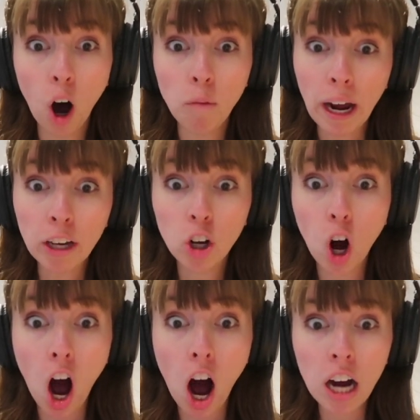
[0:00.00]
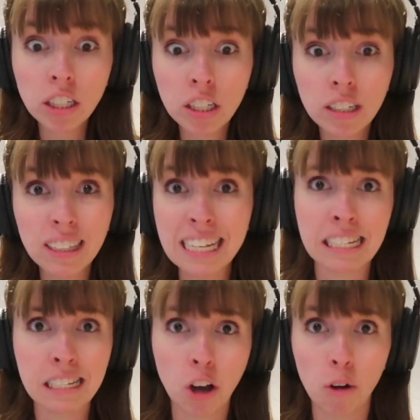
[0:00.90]
Oh my gosh.
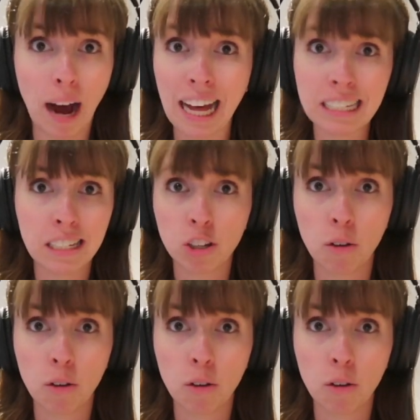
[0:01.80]
This is so bad.